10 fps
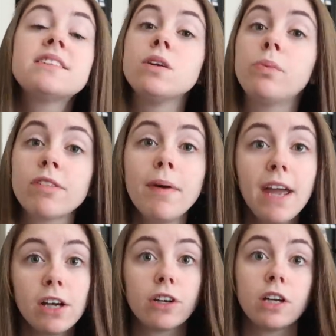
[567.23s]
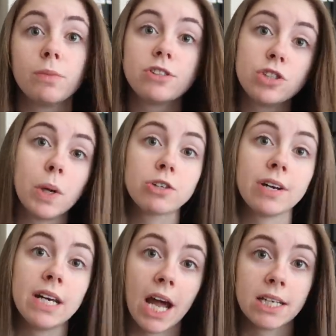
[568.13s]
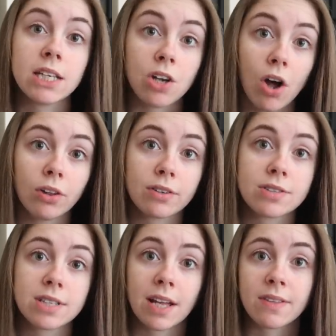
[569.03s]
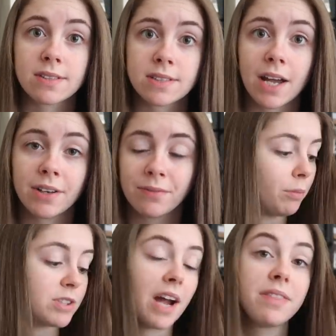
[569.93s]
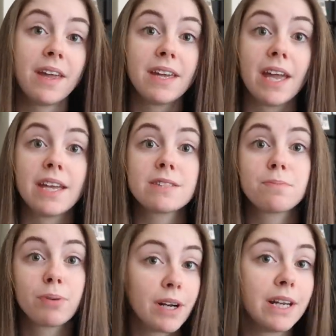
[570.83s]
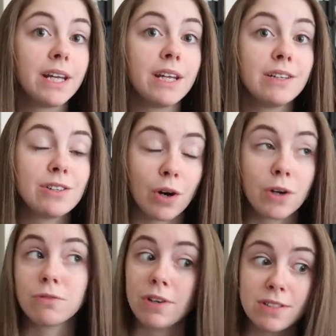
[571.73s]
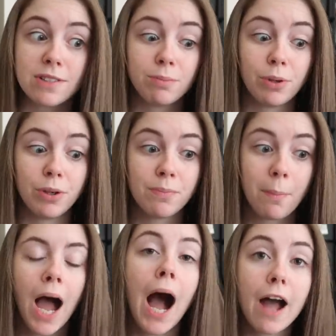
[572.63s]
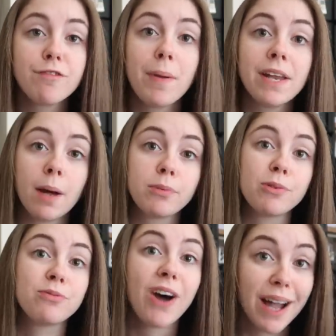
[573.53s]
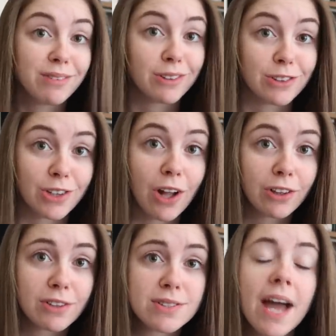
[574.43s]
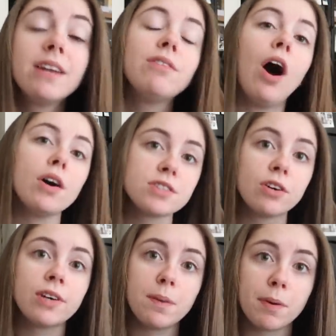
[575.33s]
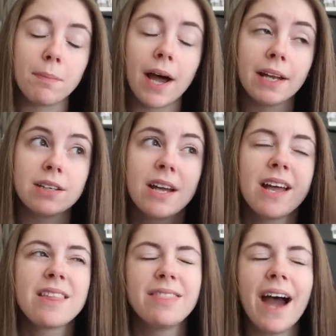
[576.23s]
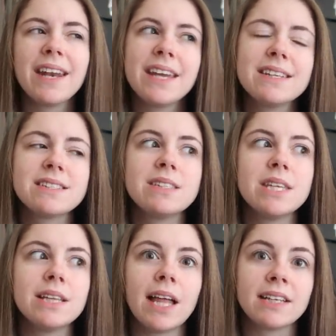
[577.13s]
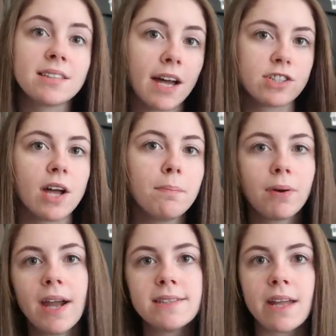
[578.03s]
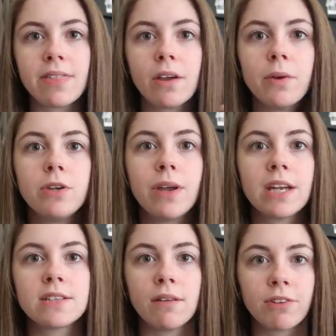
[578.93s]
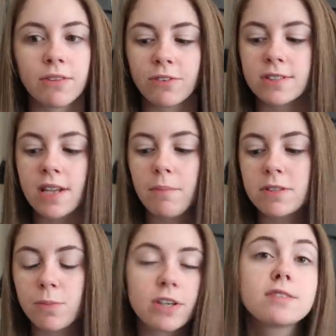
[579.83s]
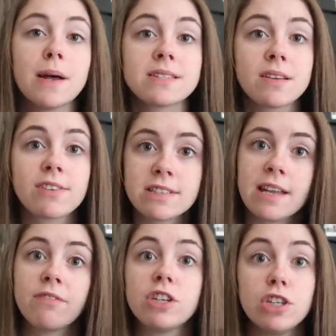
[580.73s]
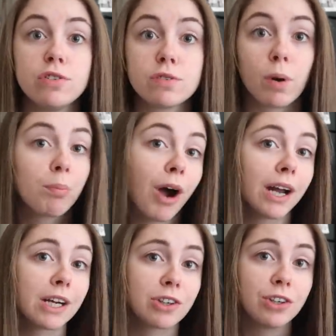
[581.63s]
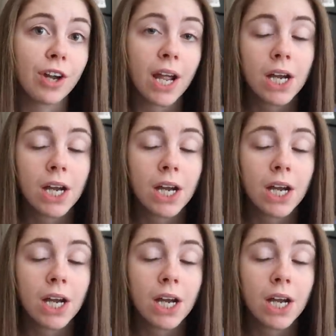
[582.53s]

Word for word: let's see, with my haircut, it was $290 to get this done, which I think is pretty darn reasonable. I've paid up to $500. And also keep in mind, that is the like touch-up price. I think when you get it done for the first time, it's more expensive because they have to use more product on your